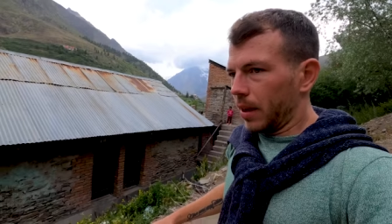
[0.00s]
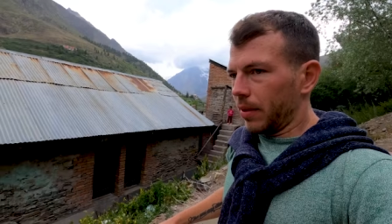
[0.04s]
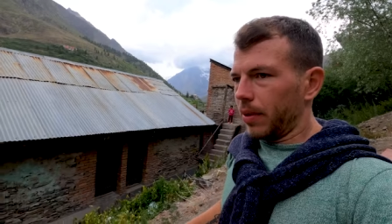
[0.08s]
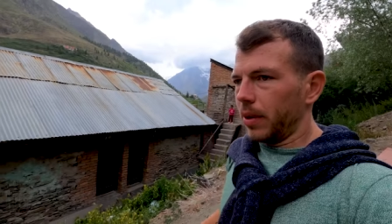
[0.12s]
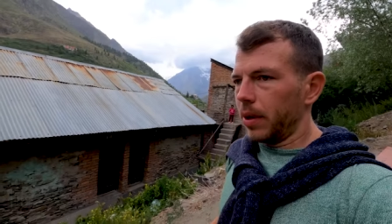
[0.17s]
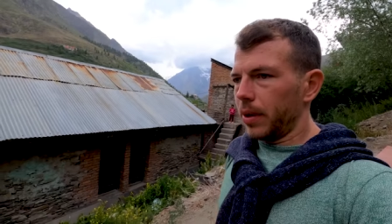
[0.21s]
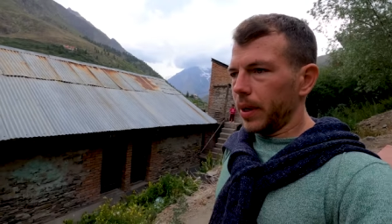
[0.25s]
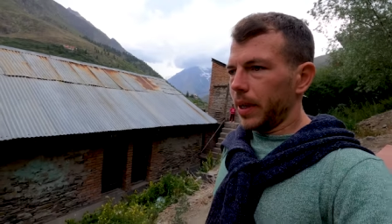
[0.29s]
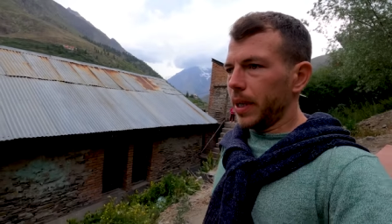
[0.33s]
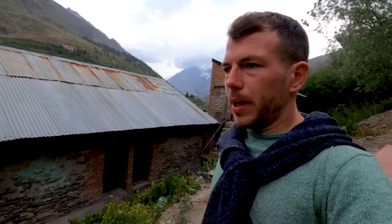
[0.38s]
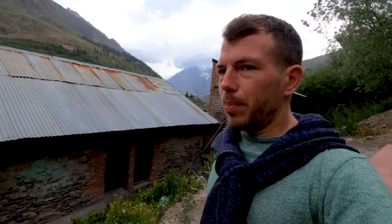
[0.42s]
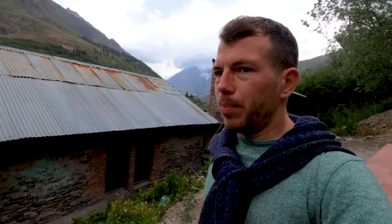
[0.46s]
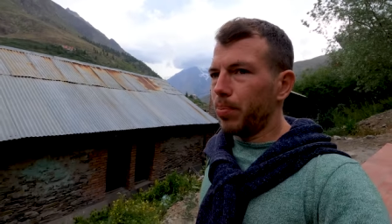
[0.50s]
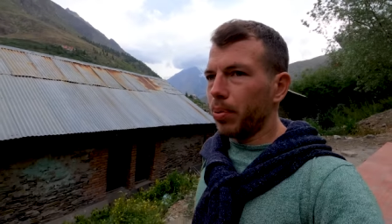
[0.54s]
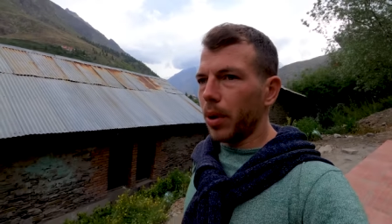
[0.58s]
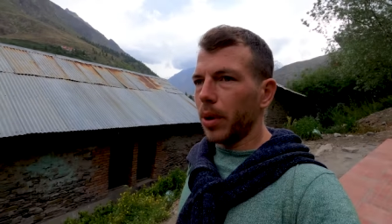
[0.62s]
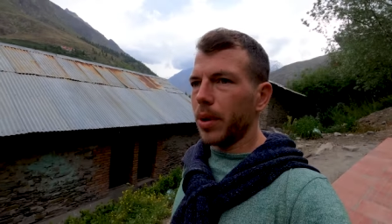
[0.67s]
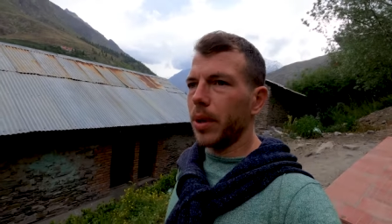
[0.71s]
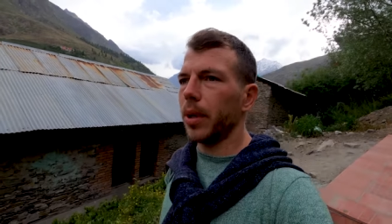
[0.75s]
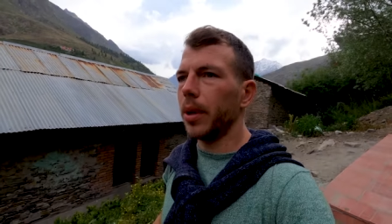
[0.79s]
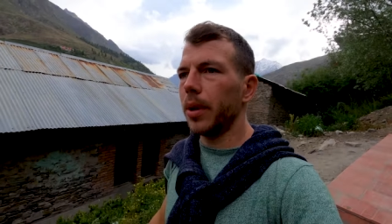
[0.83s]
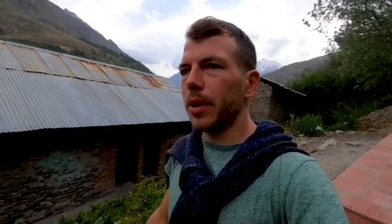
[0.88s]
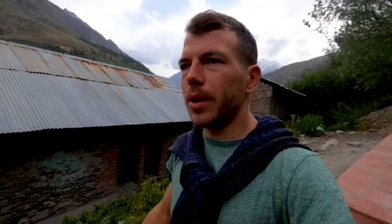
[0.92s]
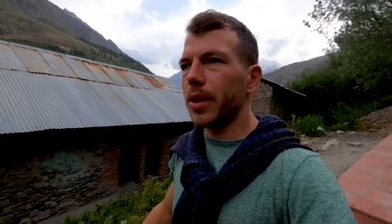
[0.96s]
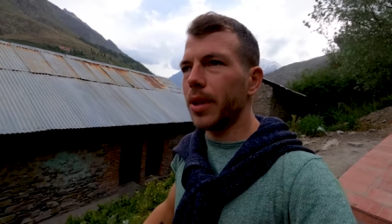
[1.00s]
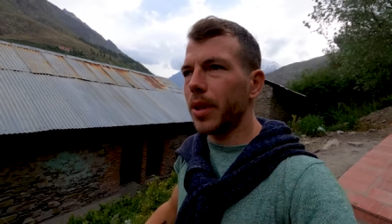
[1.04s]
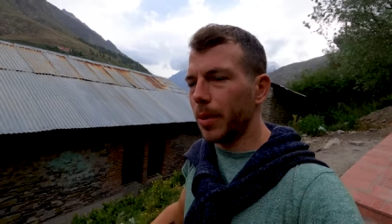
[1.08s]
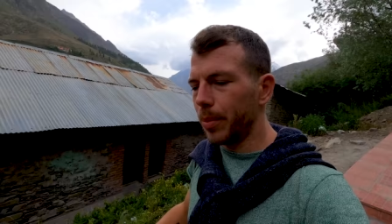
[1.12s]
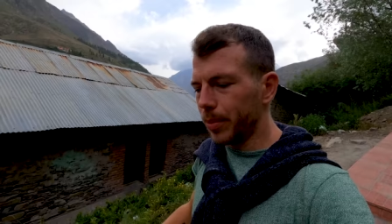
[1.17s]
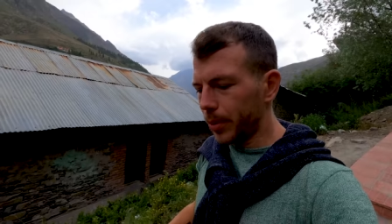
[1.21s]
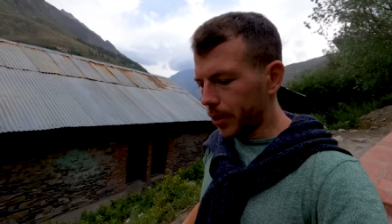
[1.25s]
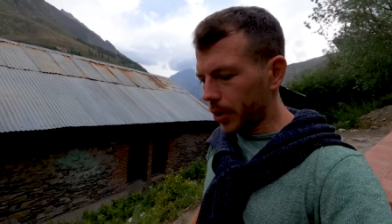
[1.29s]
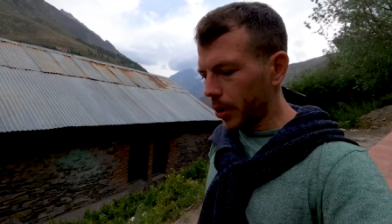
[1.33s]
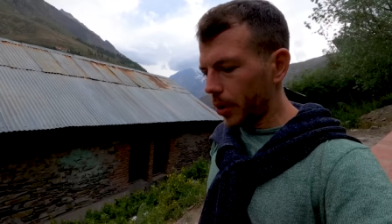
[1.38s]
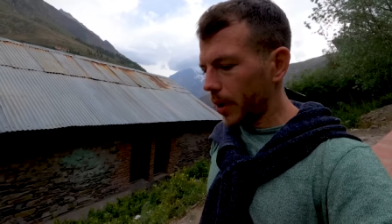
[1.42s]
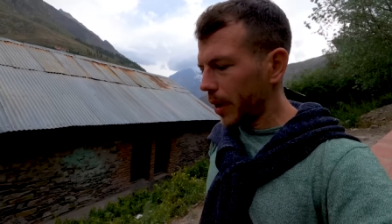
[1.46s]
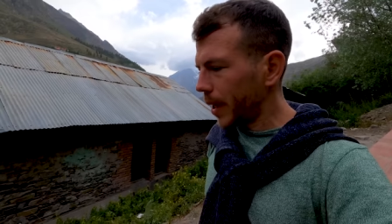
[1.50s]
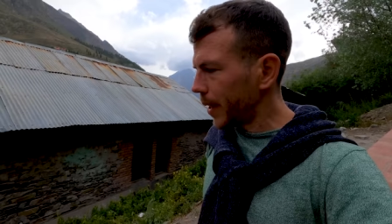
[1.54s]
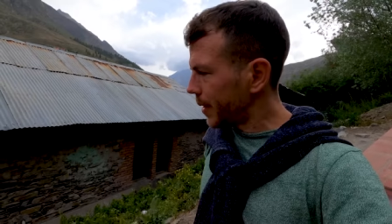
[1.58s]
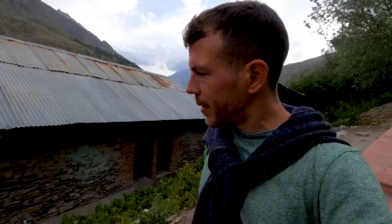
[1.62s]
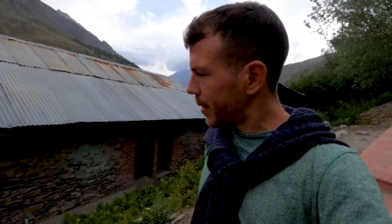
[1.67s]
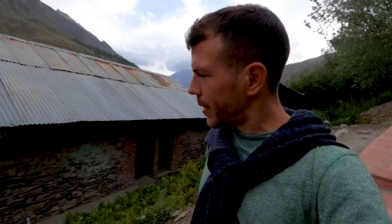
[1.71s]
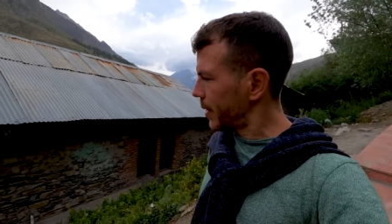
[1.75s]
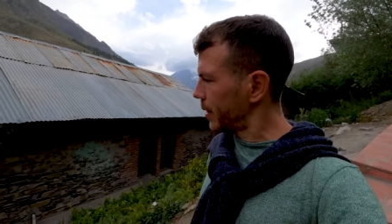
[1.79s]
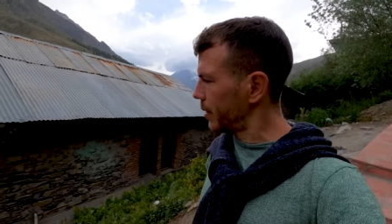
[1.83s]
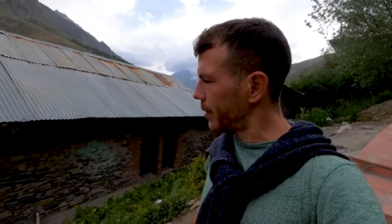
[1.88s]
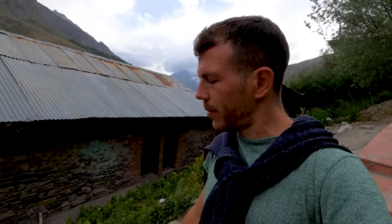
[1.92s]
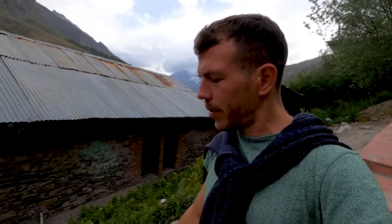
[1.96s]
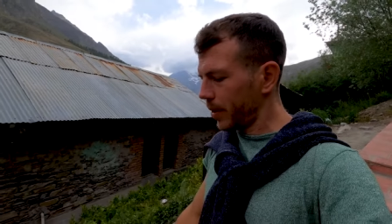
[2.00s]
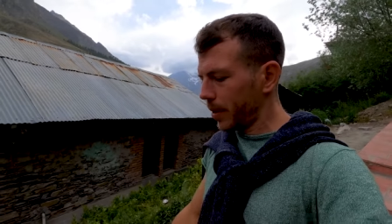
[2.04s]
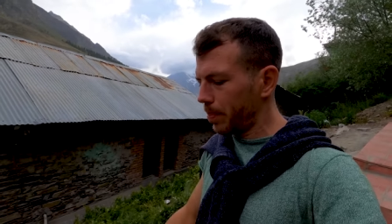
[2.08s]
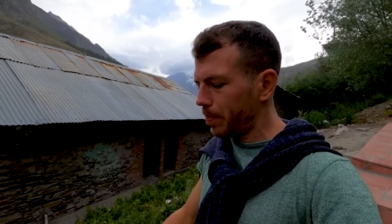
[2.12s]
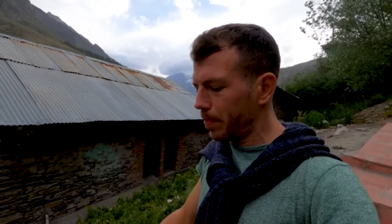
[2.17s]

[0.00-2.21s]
I've already broken some toilets over